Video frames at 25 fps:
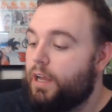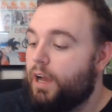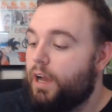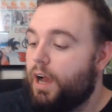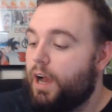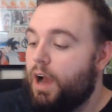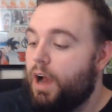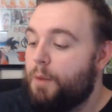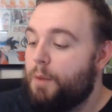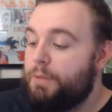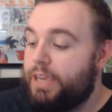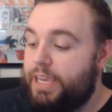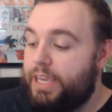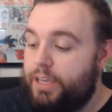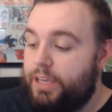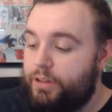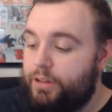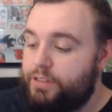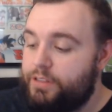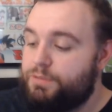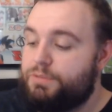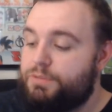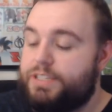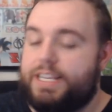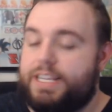Um, he
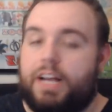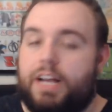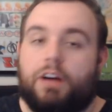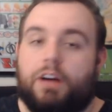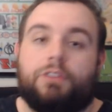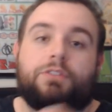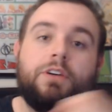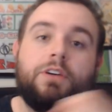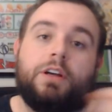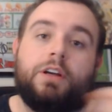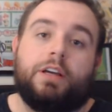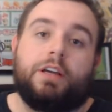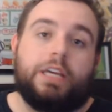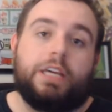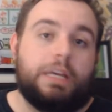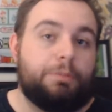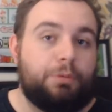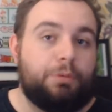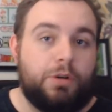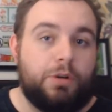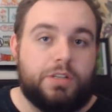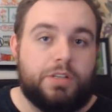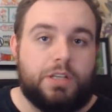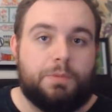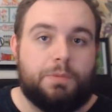heals himself, he
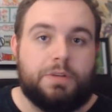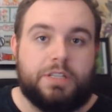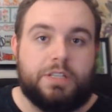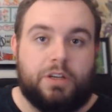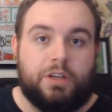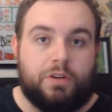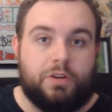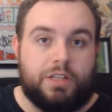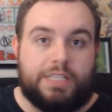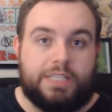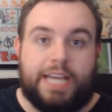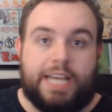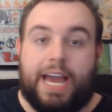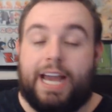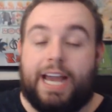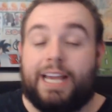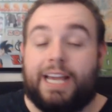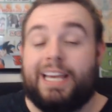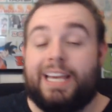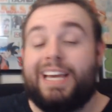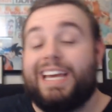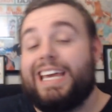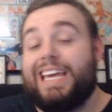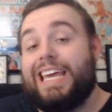boosts up his own attack,